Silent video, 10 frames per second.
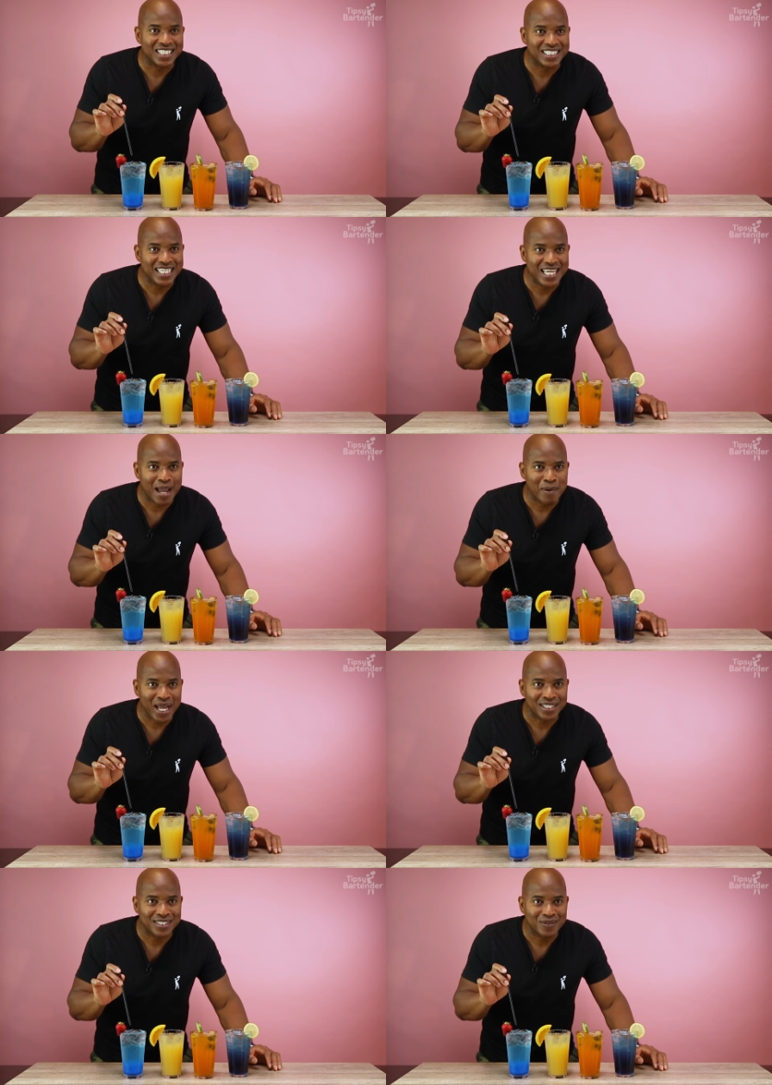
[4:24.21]
A
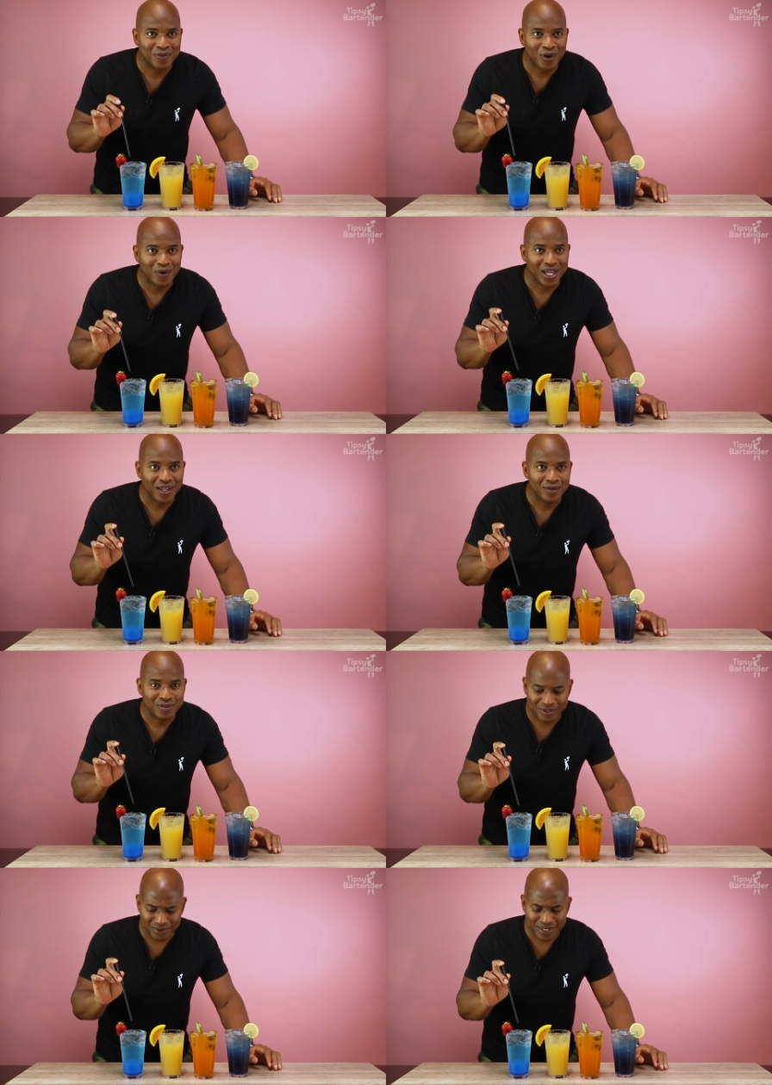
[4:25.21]
CDMX? Okay.
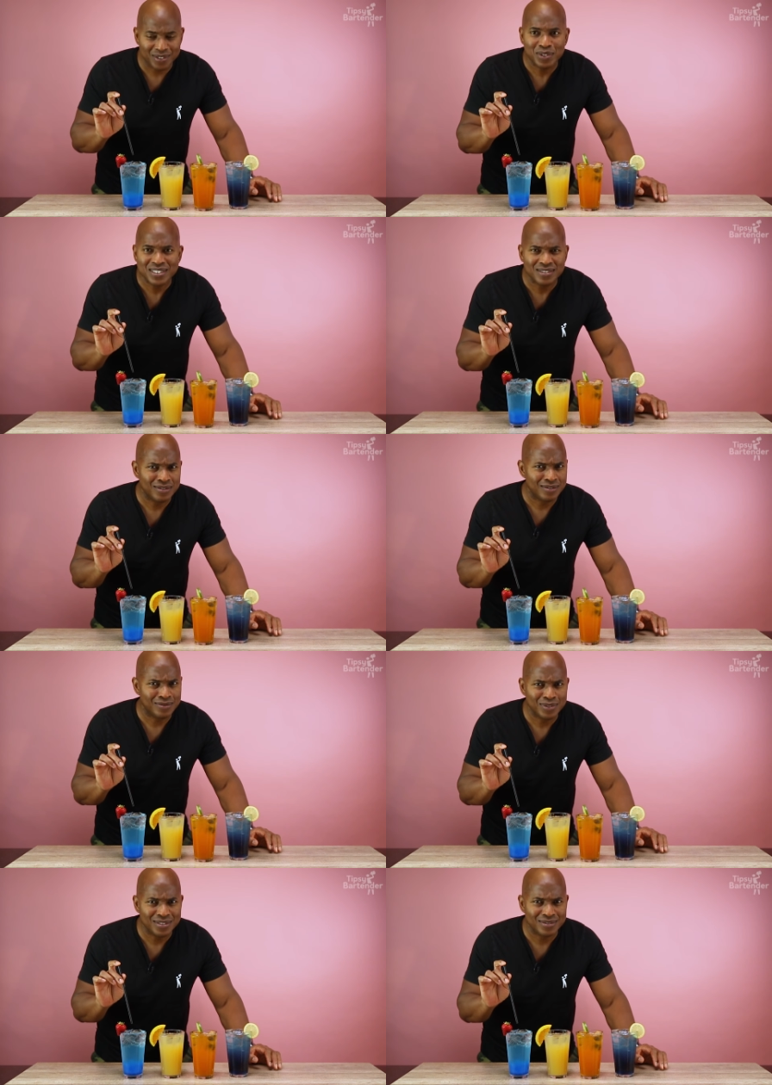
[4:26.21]
This was,
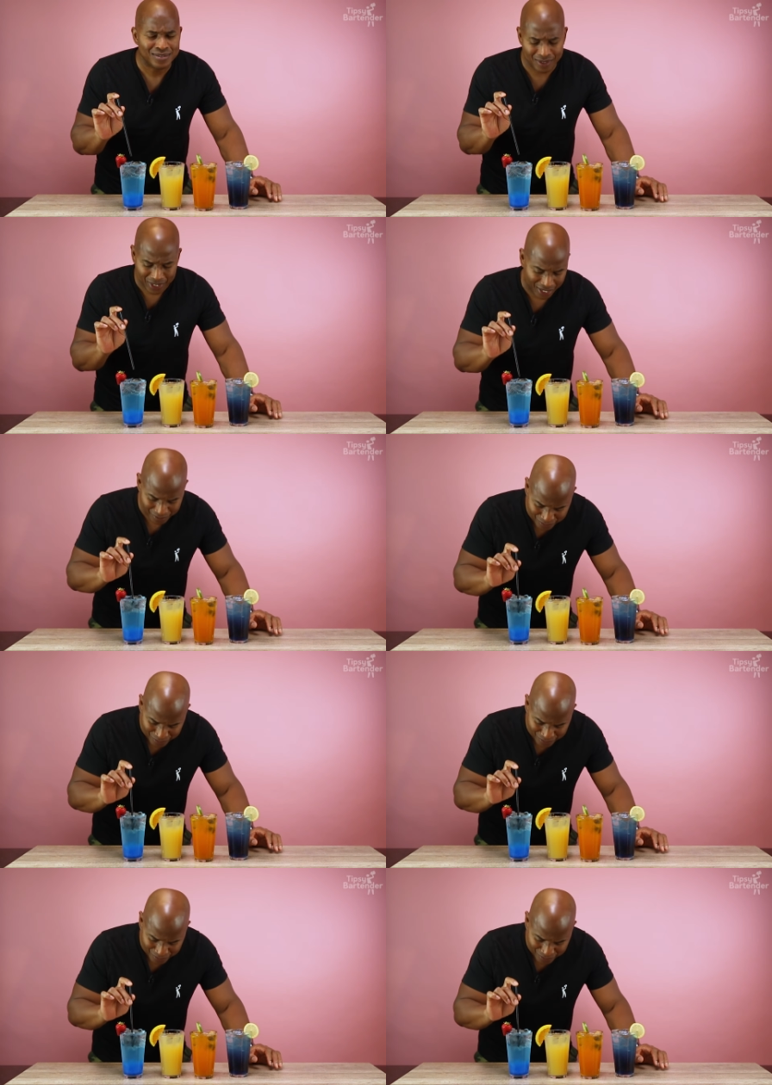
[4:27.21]
this, okay.